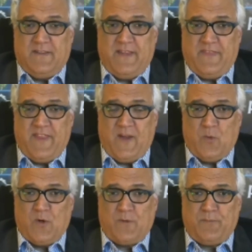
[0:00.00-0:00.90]
that they
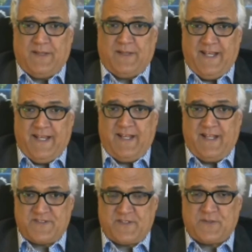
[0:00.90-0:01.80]
were planning
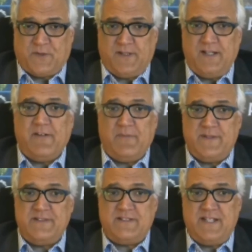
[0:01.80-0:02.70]
as the Tory
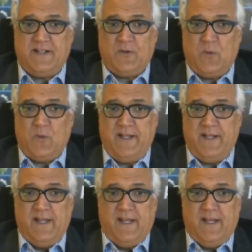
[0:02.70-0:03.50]
government to take away